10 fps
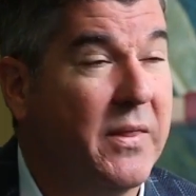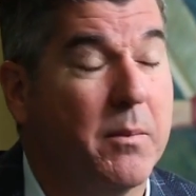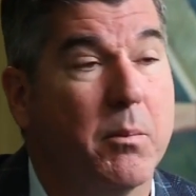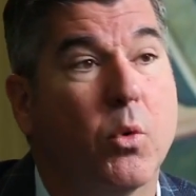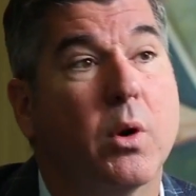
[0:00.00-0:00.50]
and the
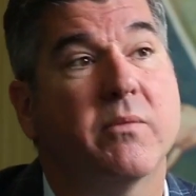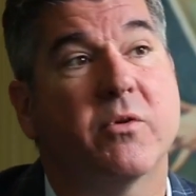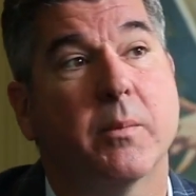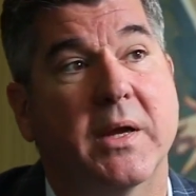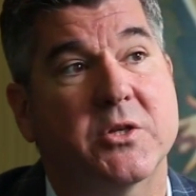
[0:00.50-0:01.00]
more
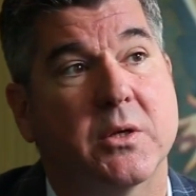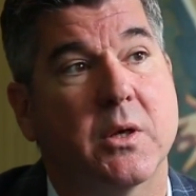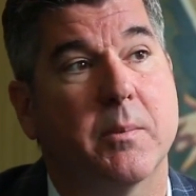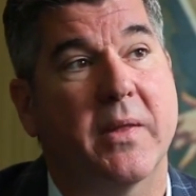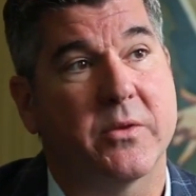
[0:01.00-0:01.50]
information
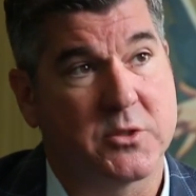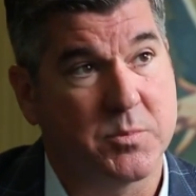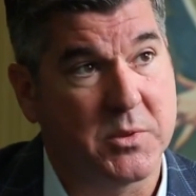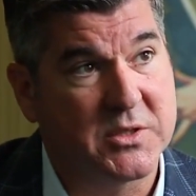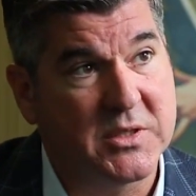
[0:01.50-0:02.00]
about the
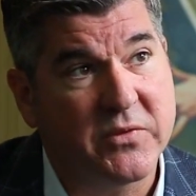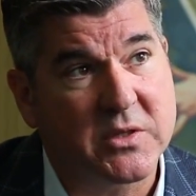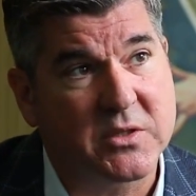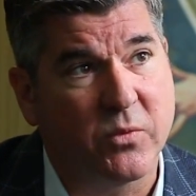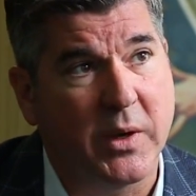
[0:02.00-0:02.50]

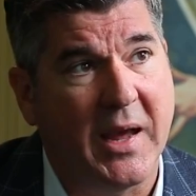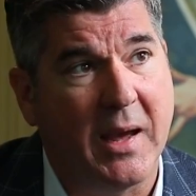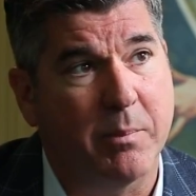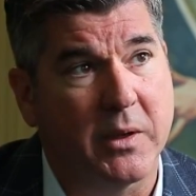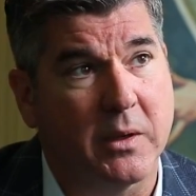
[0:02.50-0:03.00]
specifics of what
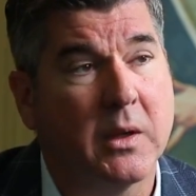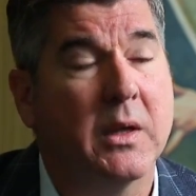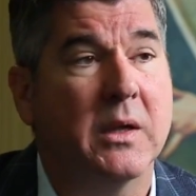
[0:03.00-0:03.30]
happened